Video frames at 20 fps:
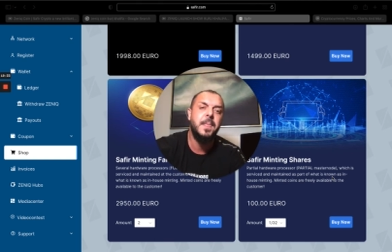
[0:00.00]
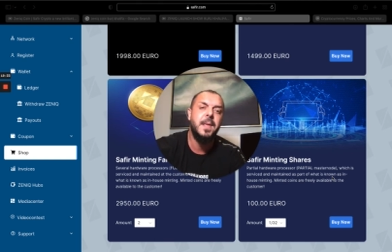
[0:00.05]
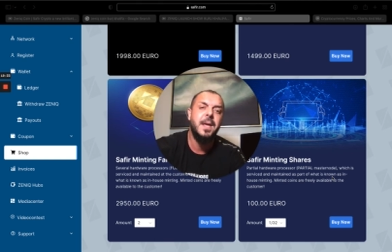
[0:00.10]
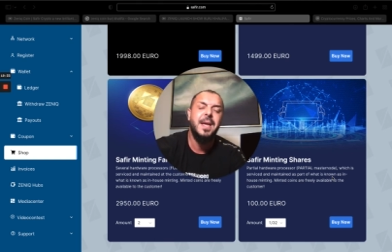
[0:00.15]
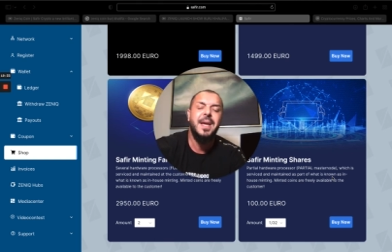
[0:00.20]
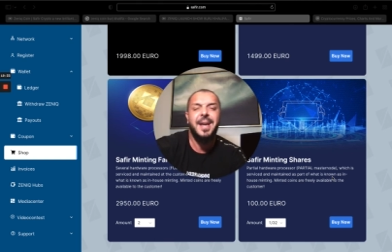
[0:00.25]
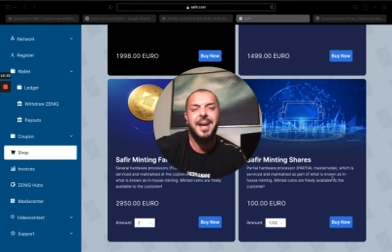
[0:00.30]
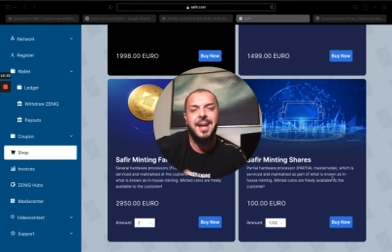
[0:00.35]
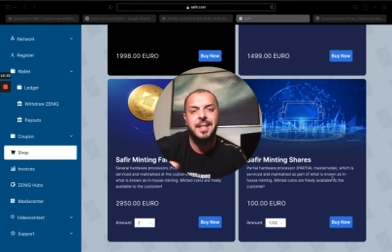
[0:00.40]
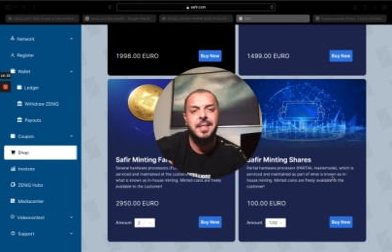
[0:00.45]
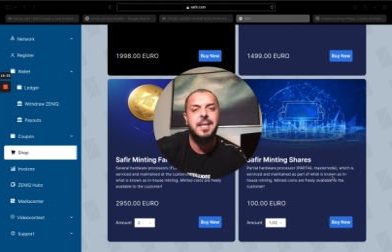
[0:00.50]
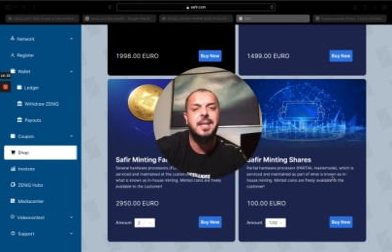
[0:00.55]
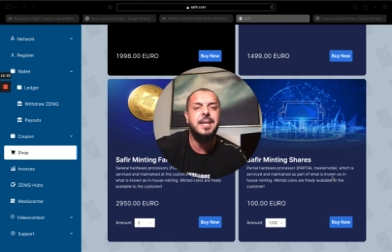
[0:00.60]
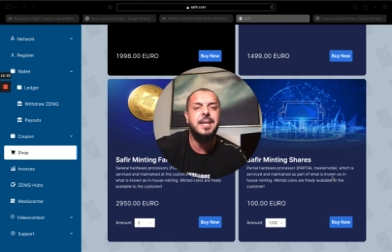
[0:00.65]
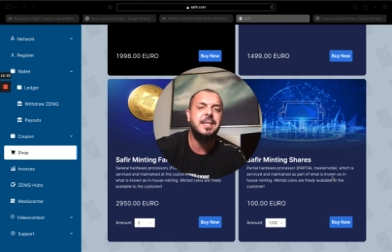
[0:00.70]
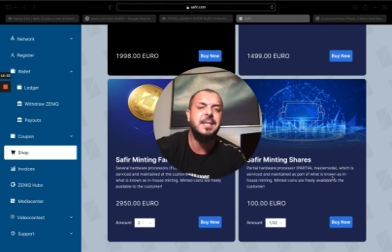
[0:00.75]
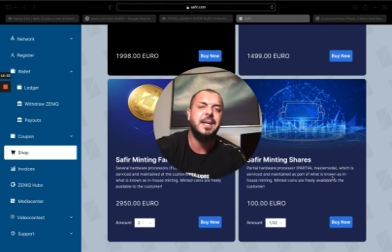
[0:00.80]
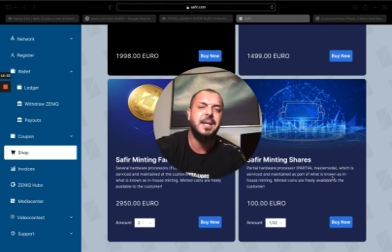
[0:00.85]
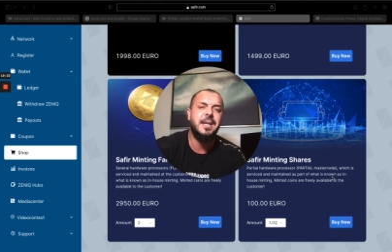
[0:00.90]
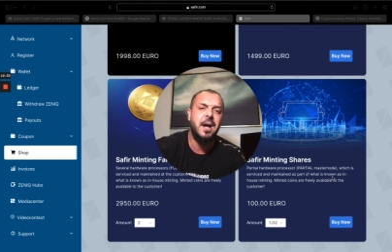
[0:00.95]
and his
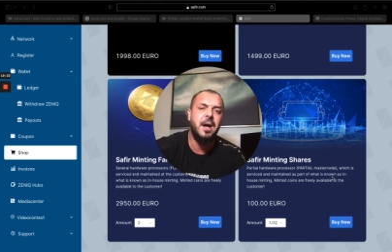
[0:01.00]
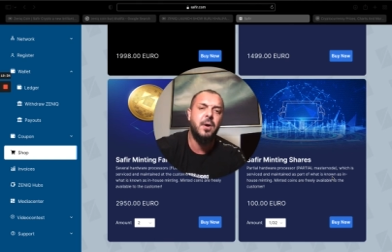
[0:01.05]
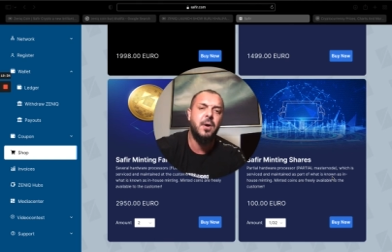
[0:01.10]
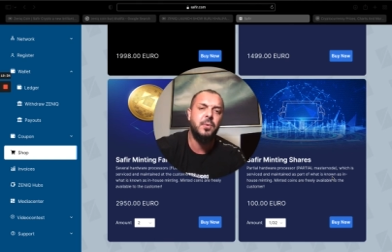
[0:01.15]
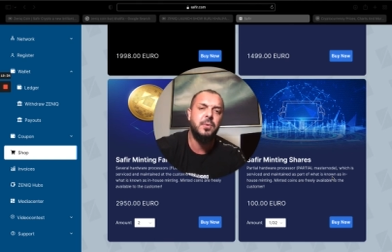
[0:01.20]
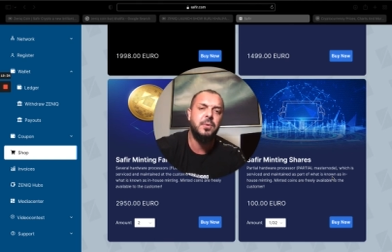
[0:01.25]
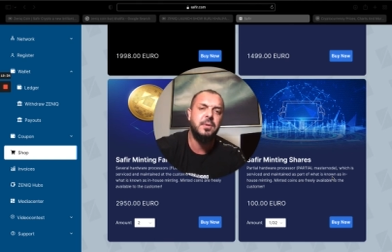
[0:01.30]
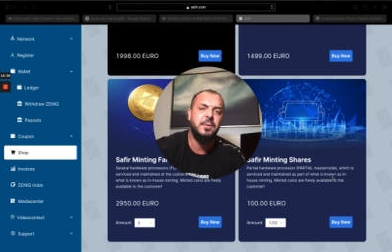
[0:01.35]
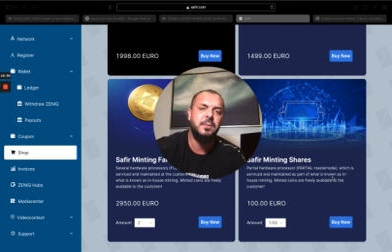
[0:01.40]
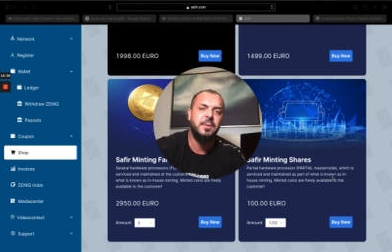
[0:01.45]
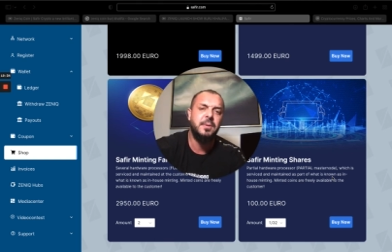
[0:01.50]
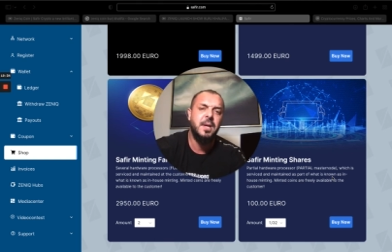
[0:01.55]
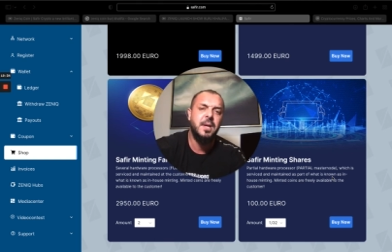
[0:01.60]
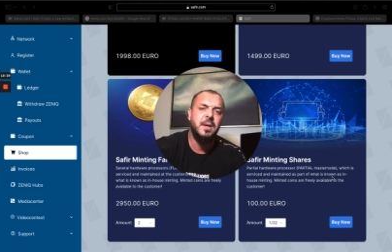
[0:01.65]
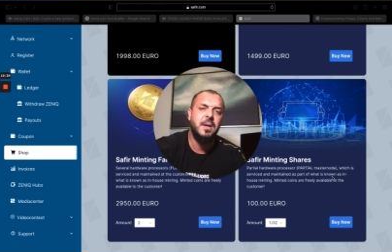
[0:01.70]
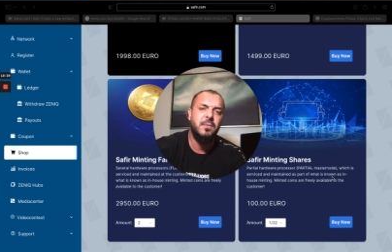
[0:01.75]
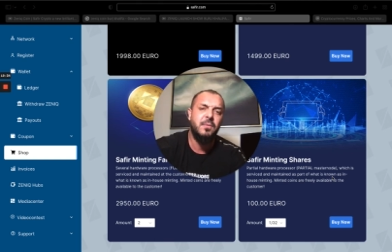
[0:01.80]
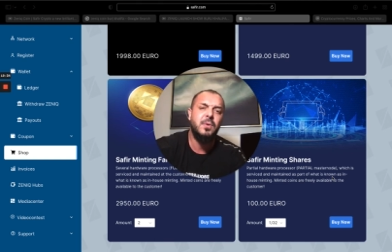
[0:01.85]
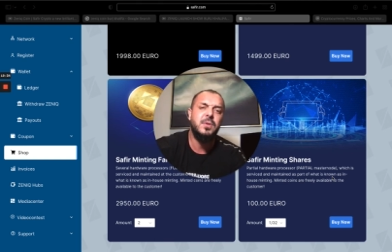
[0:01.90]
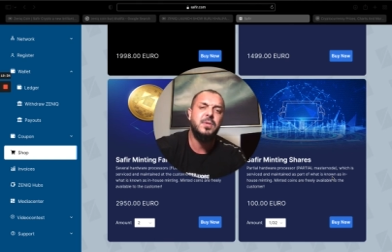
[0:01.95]
account
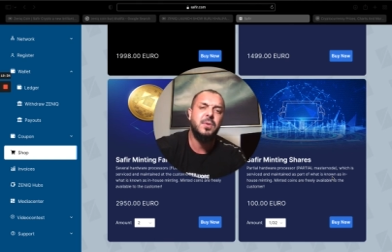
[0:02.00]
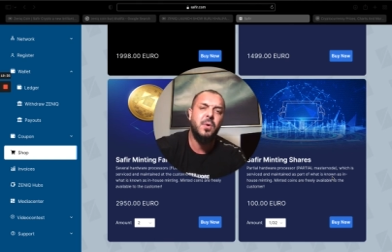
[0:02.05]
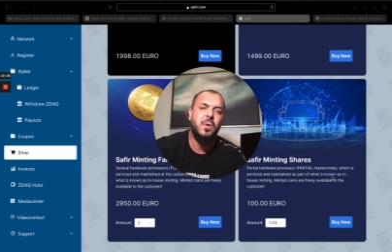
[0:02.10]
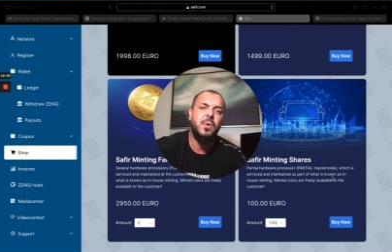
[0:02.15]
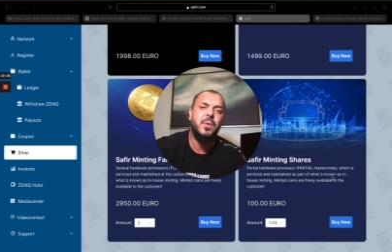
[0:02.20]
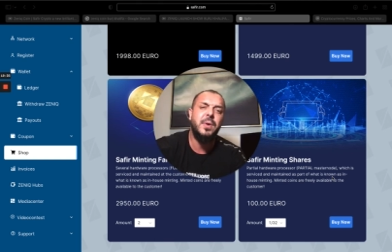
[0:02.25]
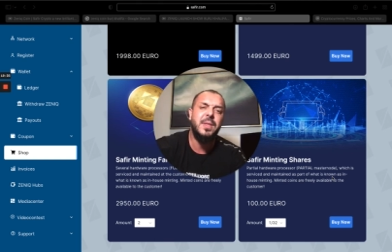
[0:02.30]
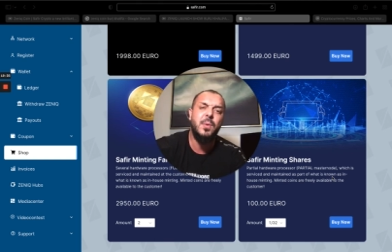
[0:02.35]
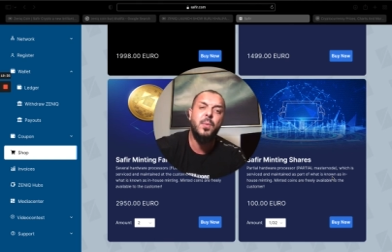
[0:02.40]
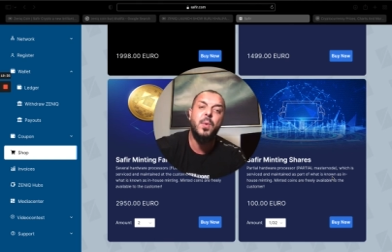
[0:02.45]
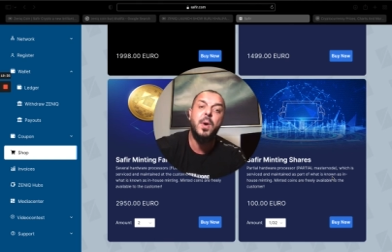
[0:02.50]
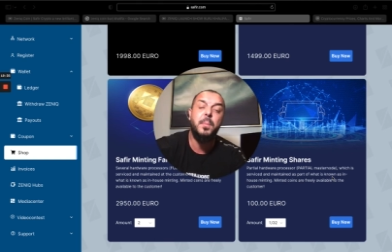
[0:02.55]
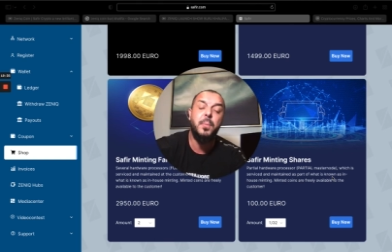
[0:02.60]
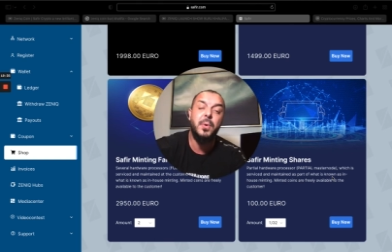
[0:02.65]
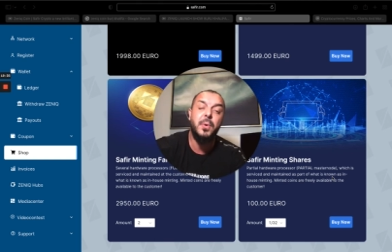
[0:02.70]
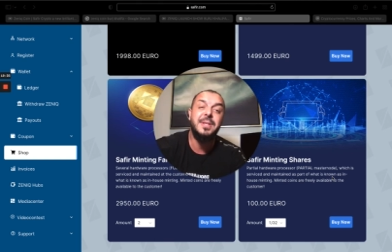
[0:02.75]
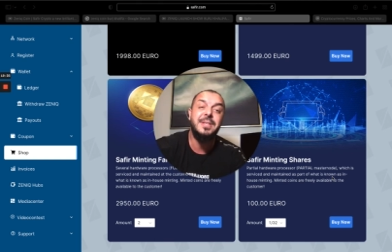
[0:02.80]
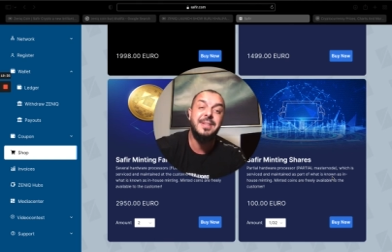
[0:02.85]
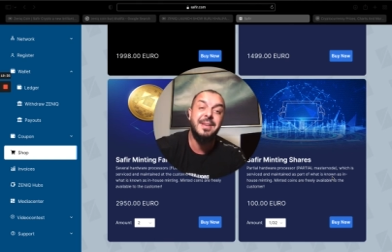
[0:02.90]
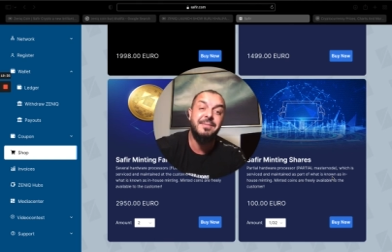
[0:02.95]
was already
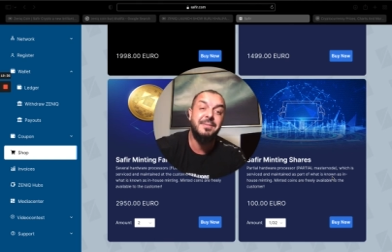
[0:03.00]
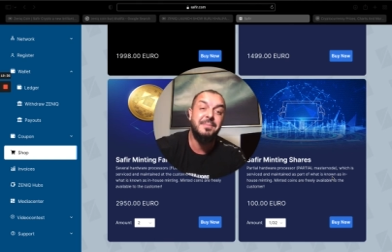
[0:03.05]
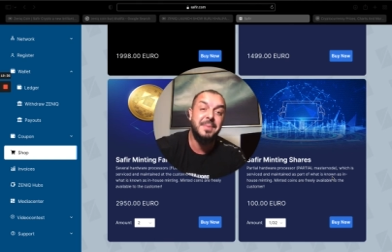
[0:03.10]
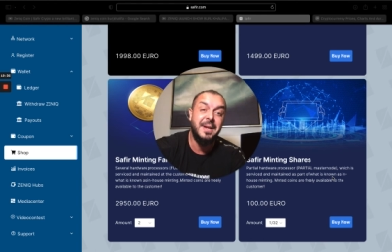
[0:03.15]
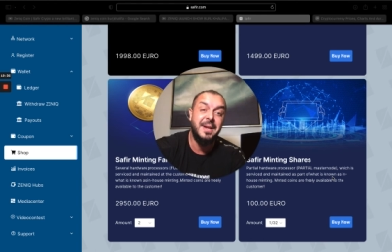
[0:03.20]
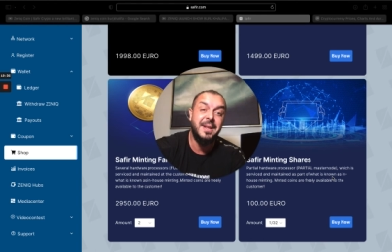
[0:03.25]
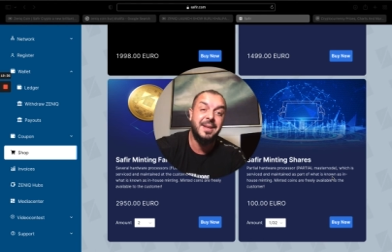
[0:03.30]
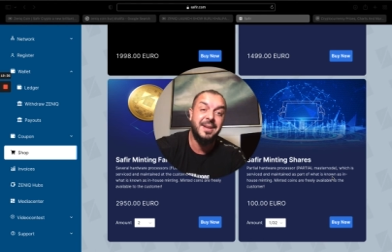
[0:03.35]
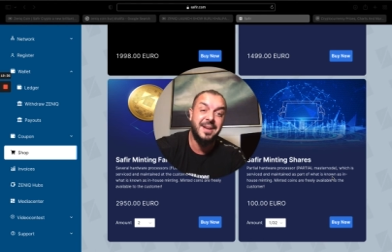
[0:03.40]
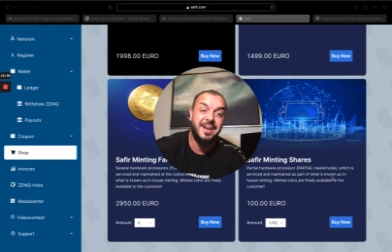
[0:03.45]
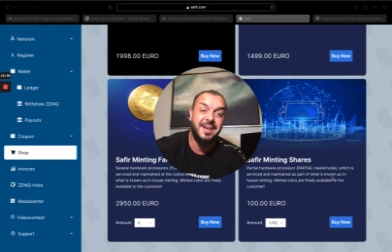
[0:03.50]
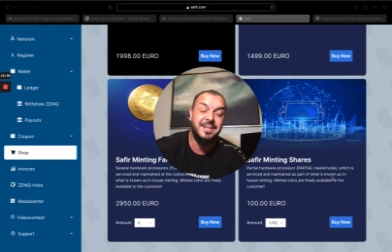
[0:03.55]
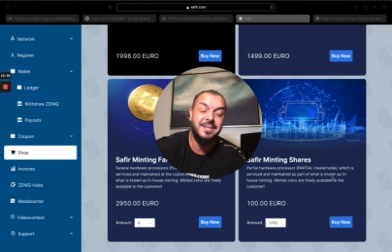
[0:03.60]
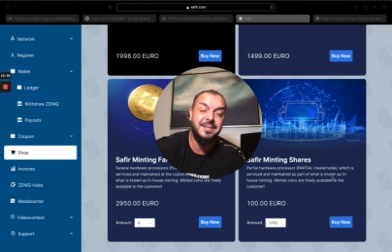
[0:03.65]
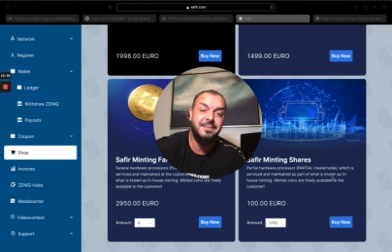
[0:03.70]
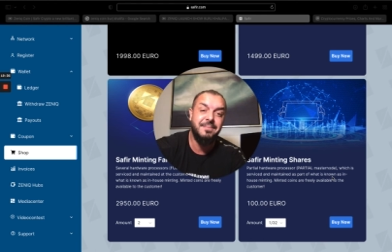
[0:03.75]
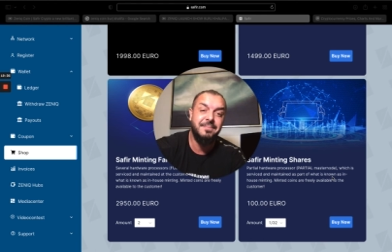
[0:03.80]
1.7 million guys.